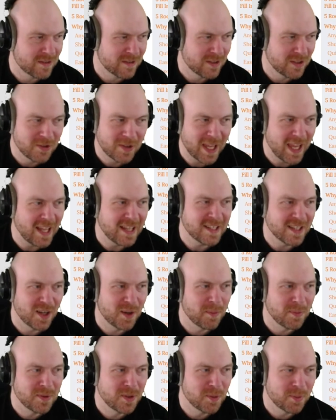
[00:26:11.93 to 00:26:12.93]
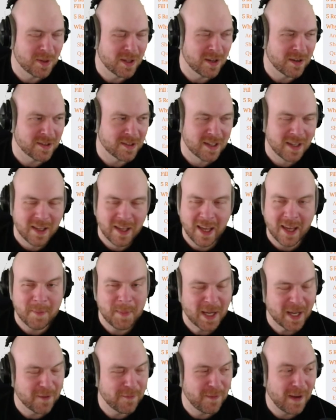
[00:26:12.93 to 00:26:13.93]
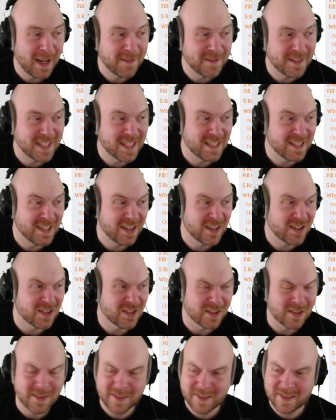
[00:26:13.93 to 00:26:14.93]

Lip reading: You can't tell new players, hey, make a 5-scene dungeon.